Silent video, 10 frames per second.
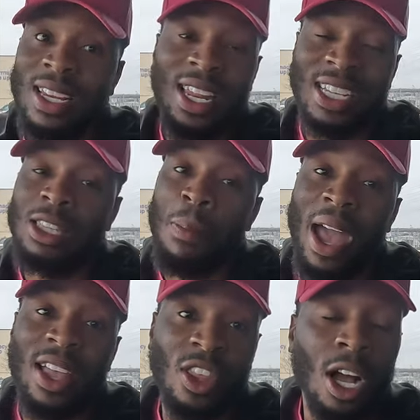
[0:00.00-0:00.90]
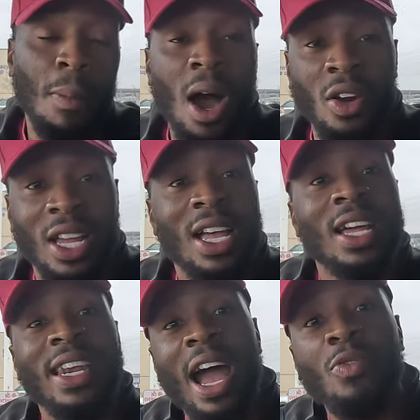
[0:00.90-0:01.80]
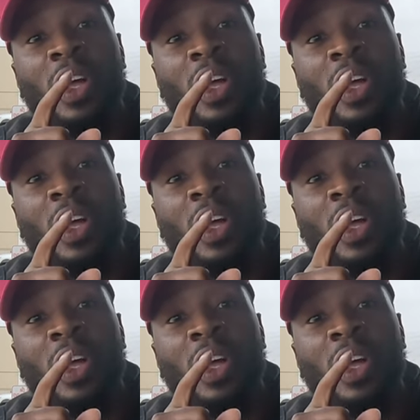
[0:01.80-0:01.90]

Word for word: that's the bad thing about it. Now,